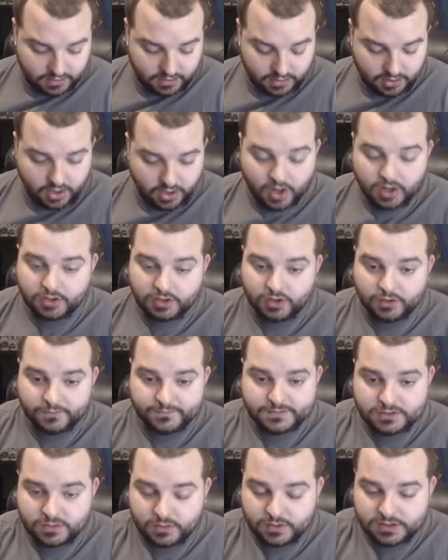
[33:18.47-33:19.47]
Gardener of
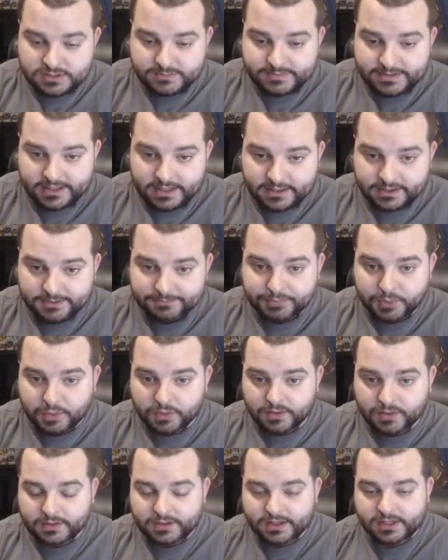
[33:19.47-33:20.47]
Swords being on the
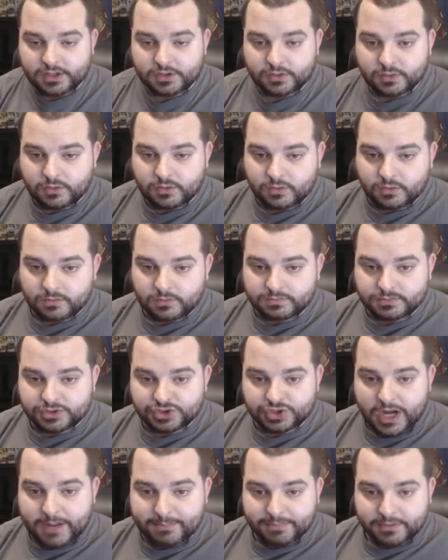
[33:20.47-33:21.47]
board, and you
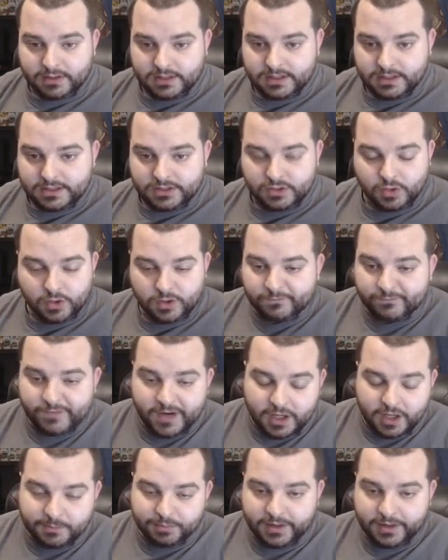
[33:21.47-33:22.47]
drop a Nord
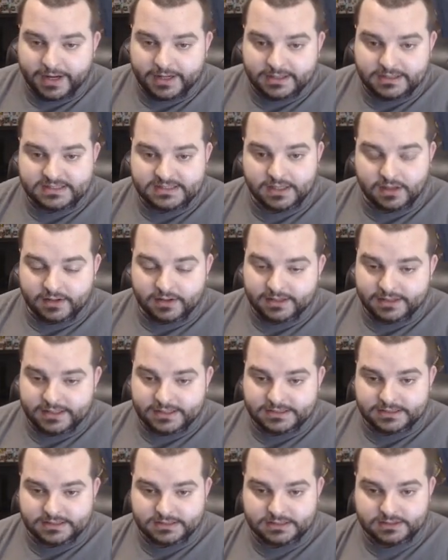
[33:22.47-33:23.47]
Firebrand,
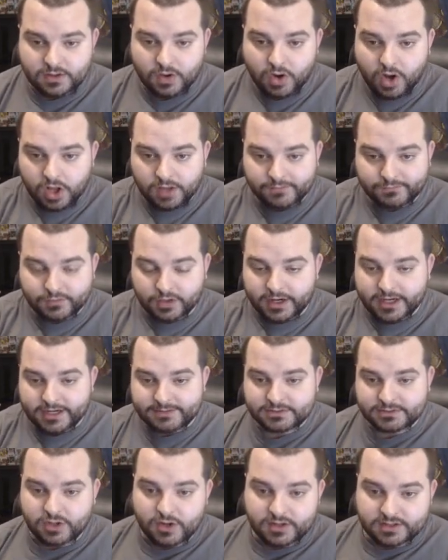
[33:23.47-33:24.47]
telekinesis, so all of your
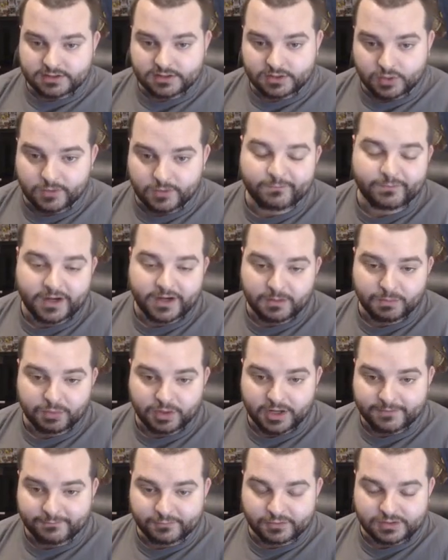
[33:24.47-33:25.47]
items go onto the Nord
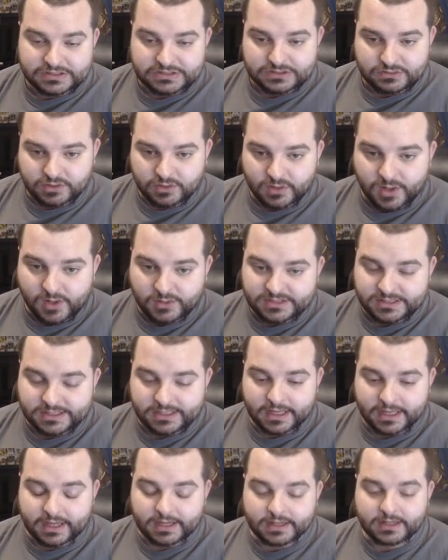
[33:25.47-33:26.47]
Firebrand for a pseudo
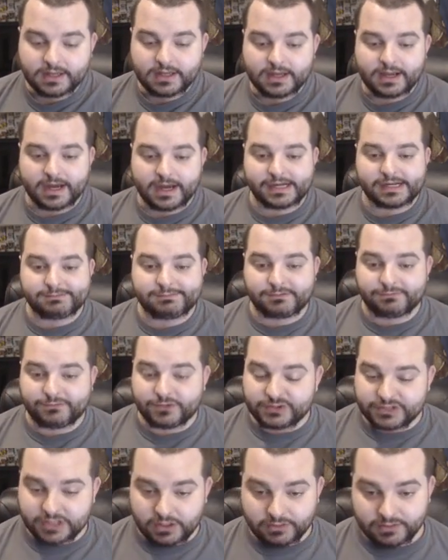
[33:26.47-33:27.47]
OTK, and even if you
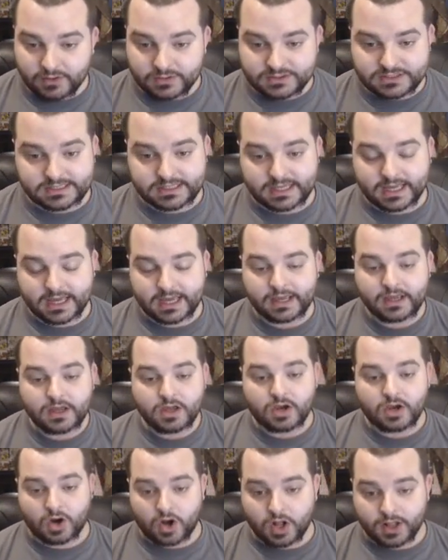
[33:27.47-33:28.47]
don't OTK,
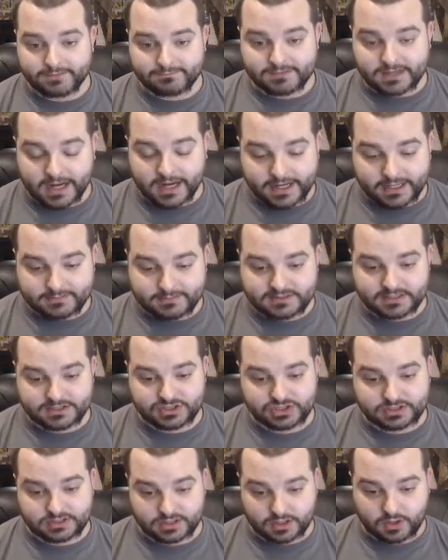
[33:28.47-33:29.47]
all of the items that
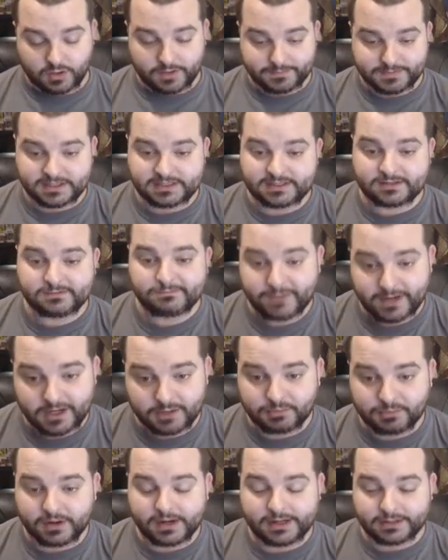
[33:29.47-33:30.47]
just equipped onto the
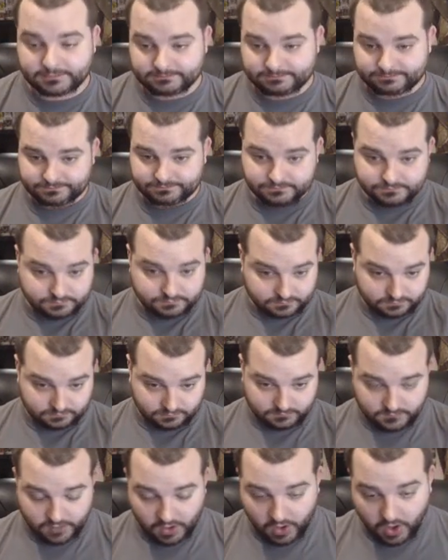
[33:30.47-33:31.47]
Firebrand
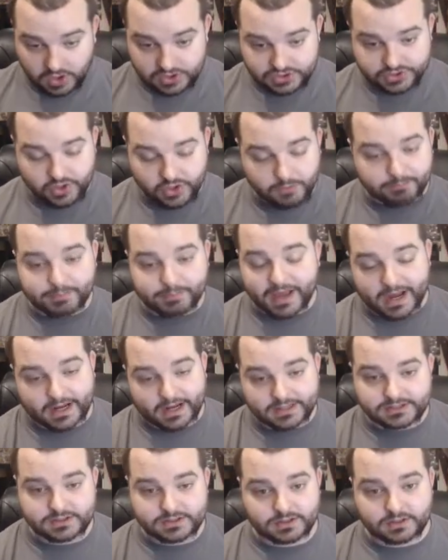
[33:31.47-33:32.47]
also go back
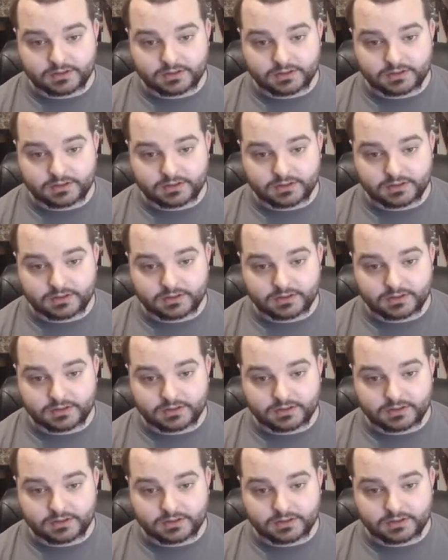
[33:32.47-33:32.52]
onto